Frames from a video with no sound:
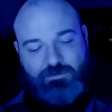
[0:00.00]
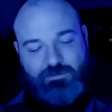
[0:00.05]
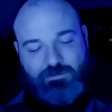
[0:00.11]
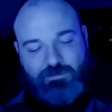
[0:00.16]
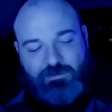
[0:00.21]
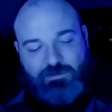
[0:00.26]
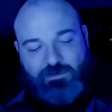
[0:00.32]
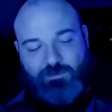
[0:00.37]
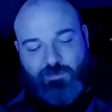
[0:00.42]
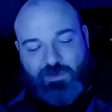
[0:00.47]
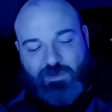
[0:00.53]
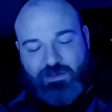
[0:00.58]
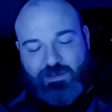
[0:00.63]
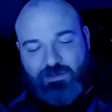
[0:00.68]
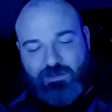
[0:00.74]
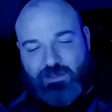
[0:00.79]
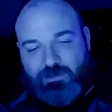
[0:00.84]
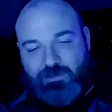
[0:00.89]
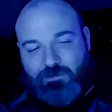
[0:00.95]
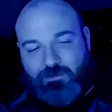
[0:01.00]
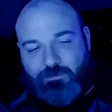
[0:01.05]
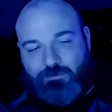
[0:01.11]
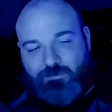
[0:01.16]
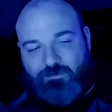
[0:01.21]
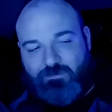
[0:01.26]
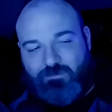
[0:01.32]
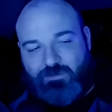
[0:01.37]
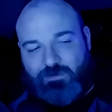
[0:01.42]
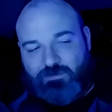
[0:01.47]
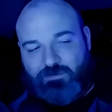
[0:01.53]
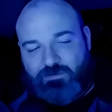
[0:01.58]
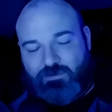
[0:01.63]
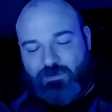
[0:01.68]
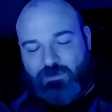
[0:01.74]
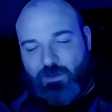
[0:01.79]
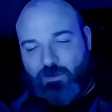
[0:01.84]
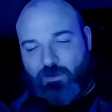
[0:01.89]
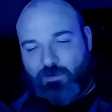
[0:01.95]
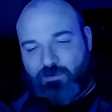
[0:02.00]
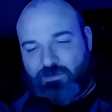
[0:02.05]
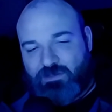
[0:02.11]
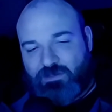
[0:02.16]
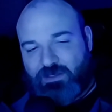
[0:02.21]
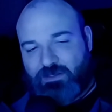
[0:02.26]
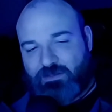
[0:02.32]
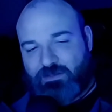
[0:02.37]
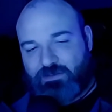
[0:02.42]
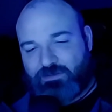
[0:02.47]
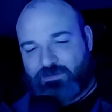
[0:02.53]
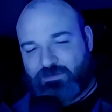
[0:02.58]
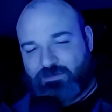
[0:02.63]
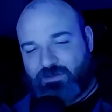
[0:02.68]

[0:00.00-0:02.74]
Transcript: You might let go of those long days